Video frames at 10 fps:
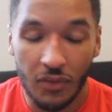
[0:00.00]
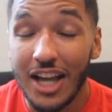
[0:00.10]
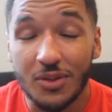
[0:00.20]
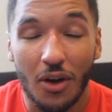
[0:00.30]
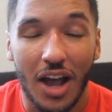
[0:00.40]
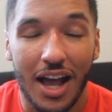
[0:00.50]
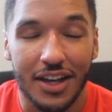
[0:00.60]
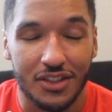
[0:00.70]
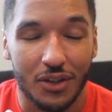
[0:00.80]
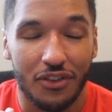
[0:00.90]
As well,
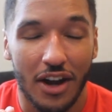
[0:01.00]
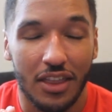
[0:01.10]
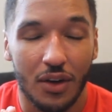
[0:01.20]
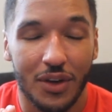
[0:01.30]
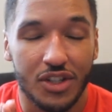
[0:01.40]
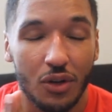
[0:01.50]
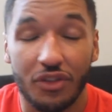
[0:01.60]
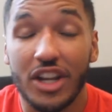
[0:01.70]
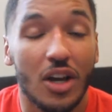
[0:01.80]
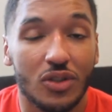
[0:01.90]
guys, you can find the original
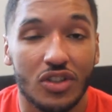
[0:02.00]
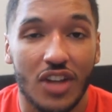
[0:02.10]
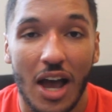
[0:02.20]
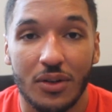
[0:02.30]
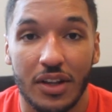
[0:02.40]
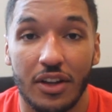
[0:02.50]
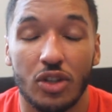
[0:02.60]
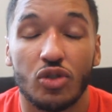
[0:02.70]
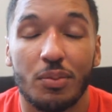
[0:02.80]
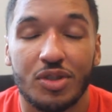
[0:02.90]
video just down in the
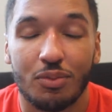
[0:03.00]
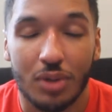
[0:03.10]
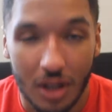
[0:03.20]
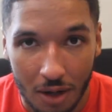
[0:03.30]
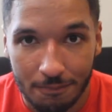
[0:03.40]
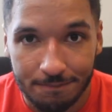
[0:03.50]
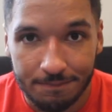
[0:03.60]
description below.